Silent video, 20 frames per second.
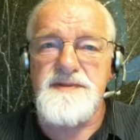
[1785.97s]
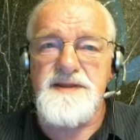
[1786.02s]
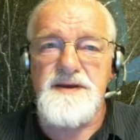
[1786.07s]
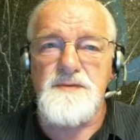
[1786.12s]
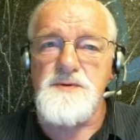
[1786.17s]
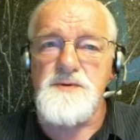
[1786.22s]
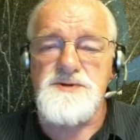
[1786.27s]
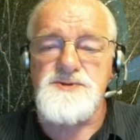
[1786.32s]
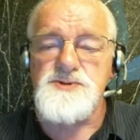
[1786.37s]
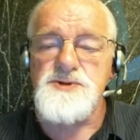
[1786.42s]
they
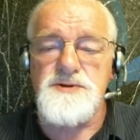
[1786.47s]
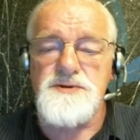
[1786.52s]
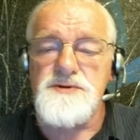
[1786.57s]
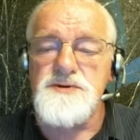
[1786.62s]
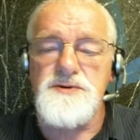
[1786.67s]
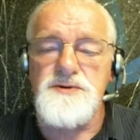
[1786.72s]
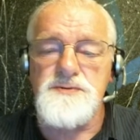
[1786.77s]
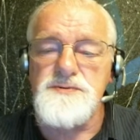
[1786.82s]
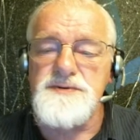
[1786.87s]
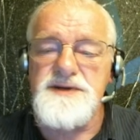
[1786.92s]
weren't sure
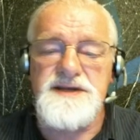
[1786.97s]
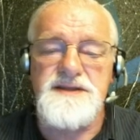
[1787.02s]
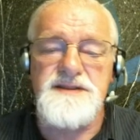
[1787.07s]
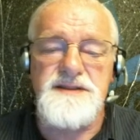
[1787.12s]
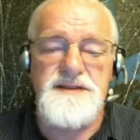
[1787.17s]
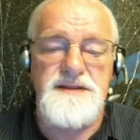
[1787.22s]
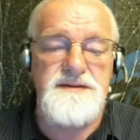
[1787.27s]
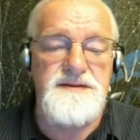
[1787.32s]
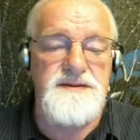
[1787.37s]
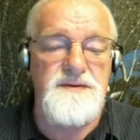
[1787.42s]
who did
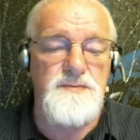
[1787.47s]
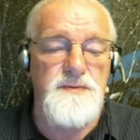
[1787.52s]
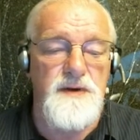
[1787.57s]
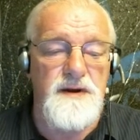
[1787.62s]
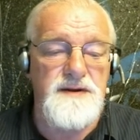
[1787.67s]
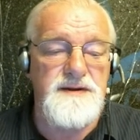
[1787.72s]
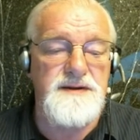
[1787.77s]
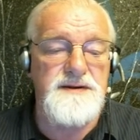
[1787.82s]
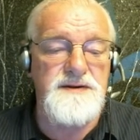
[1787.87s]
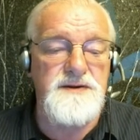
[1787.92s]
the
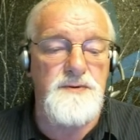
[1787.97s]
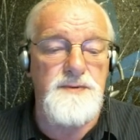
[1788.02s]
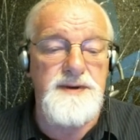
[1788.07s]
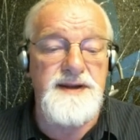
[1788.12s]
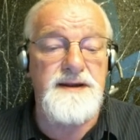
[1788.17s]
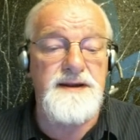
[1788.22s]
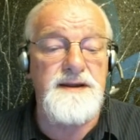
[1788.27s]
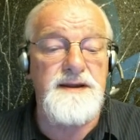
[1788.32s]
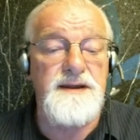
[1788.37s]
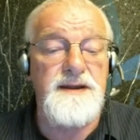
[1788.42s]

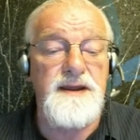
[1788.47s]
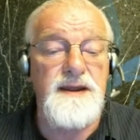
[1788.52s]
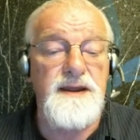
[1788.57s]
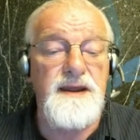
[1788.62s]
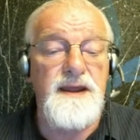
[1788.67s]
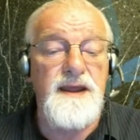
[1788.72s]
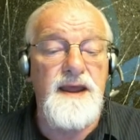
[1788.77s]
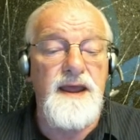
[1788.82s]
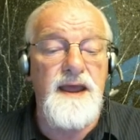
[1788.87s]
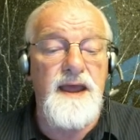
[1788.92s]
wrongdoing.
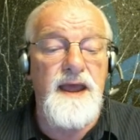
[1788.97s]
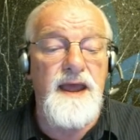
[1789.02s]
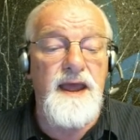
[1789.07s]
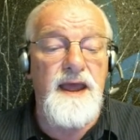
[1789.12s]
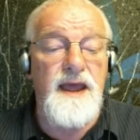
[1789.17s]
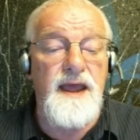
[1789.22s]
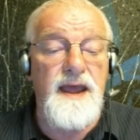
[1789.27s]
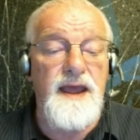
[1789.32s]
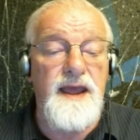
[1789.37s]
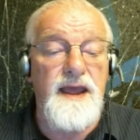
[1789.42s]

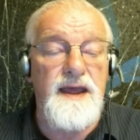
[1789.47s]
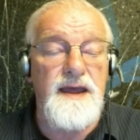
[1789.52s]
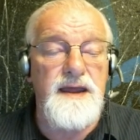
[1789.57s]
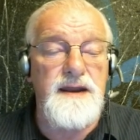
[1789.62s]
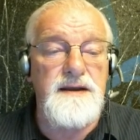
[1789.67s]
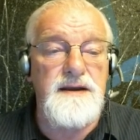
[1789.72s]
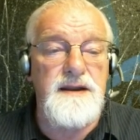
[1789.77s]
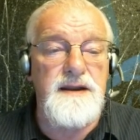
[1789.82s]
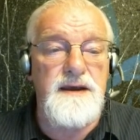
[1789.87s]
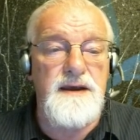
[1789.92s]

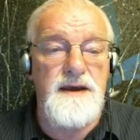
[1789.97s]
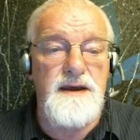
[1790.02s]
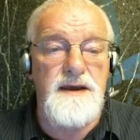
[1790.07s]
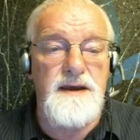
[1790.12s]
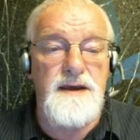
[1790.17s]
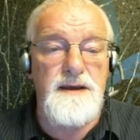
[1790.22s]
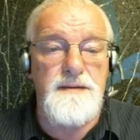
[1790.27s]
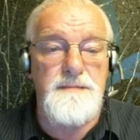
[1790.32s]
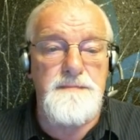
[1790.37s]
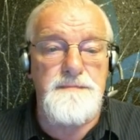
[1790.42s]
And
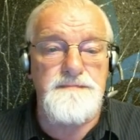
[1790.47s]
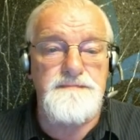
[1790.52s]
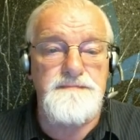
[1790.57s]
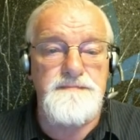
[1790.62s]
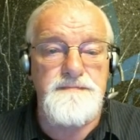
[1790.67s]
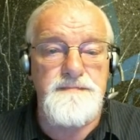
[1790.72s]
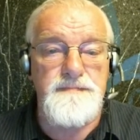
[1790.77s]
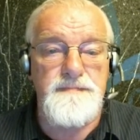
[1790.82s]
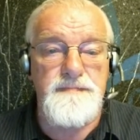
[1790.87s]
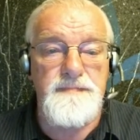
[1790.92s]
um,
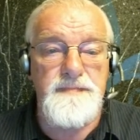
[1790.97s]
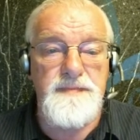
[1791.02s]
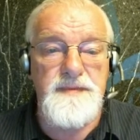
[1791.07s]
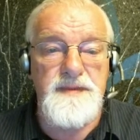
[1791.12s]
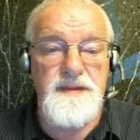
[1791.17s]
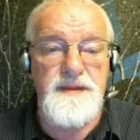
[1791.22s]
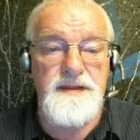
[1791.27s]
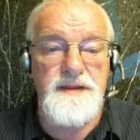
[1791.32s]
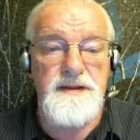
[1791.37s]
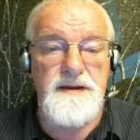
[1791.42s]

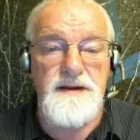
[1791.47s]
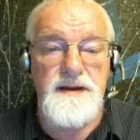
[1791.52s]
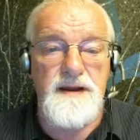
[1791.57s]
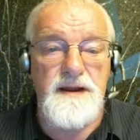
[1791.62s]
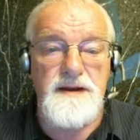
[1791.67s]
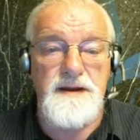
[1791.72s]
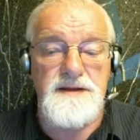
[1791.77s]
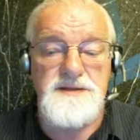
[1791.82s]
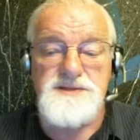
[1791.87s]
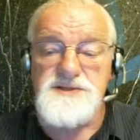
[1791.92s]

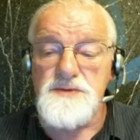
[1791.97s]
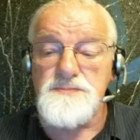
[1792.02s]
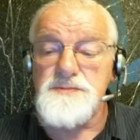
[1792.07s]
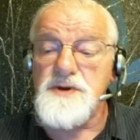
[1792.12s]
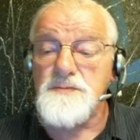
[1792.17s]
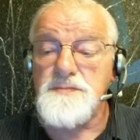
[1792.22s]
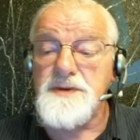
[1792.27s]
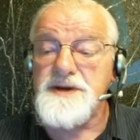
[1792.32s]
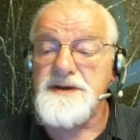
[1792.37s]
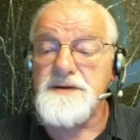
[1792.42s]
so
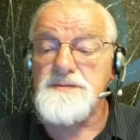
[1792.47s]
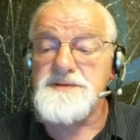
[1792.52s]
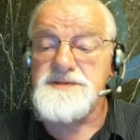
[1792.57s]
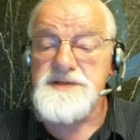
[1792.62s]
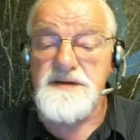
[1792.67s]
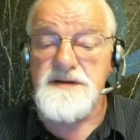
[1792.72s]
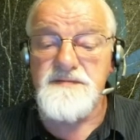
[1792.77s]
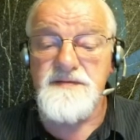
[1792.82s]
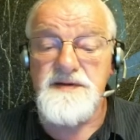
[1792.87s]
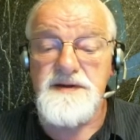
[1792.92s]
nobody
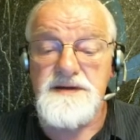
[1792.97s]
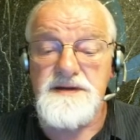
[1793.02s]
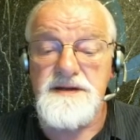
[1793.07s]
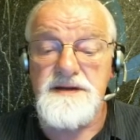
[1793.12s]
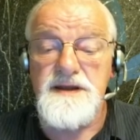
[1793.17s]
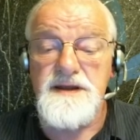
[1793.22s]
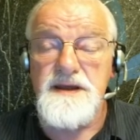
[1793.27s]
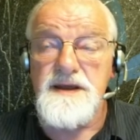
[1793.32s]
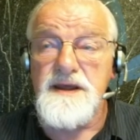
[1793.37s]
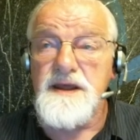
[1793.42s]
was
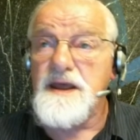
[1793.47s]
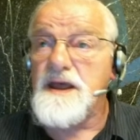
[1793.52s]
convicted.